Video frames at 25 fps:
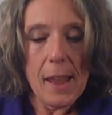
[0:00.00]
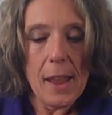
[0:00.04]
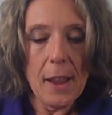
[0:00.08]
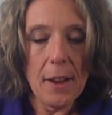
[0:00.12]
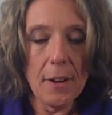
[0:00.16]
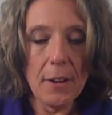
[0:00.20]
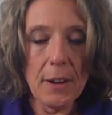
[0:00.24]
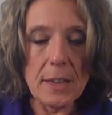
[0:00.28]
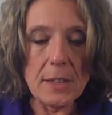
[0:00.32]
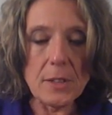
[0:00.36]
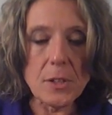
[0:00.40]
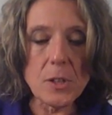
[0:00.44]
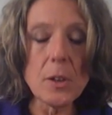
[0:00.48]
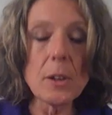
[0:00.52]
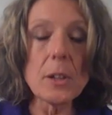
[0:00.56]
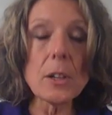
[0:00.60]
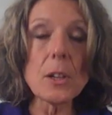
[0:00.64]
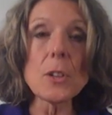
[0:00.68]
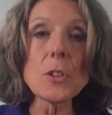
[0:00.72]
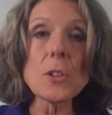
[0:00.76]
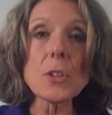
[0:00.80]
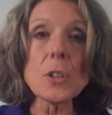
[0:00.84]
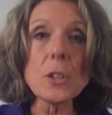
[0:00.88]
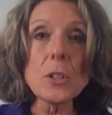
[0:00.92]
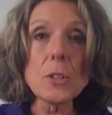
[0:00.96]
All right, so it
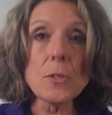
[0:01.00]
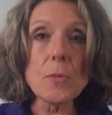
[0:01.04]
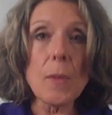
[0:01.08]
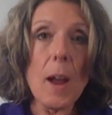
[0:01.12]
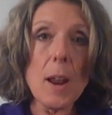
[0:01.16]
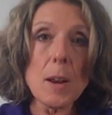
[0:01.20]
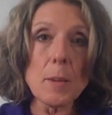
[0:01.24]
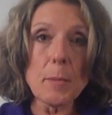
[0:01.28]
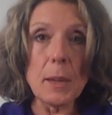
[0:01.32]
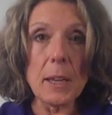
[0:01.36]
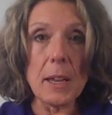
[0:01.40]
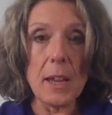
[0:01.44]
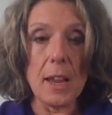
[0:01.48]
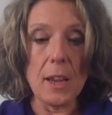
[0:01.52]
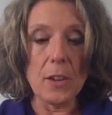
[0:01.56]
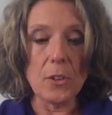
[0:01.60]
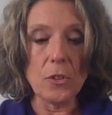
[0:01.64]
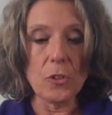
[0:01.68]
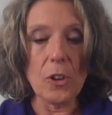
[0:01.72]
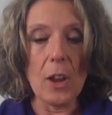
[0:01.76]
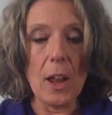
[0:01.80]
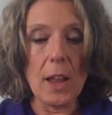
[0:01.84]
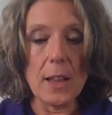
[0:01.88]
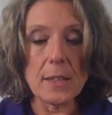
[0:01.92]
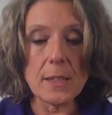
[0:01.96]
concerns vitamin K
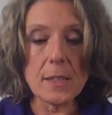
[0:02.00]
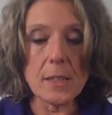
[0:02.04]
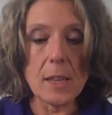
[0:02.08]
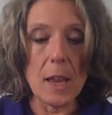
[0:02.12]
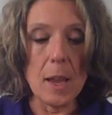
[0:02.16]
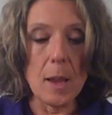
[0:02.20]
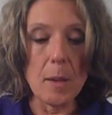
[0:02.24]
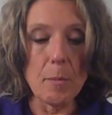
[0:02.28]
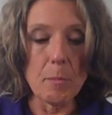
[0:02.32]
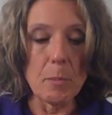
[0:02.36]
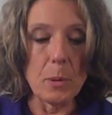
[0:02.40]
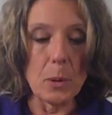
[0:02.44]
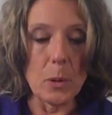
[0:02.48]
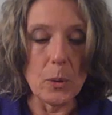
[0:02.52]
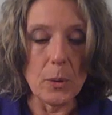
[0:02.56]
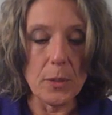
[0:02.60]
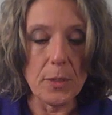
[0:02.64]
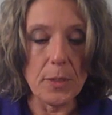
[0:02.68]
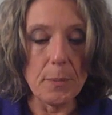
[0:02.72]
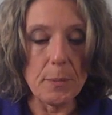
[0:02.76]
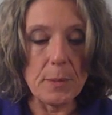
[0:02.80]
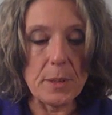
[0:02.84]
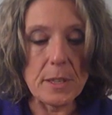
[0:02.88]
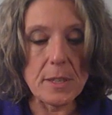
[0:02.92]
shots at birth.